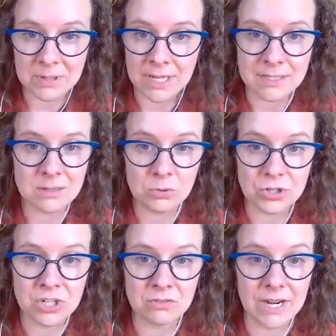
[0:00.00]
against
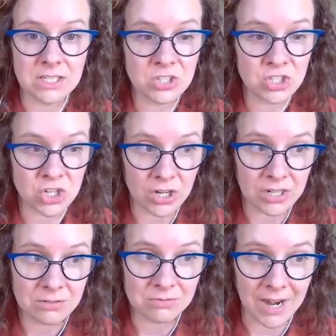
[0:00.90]
abortion rights
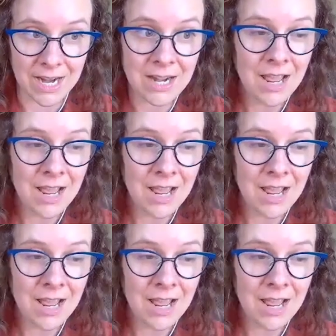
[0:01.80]
start, right?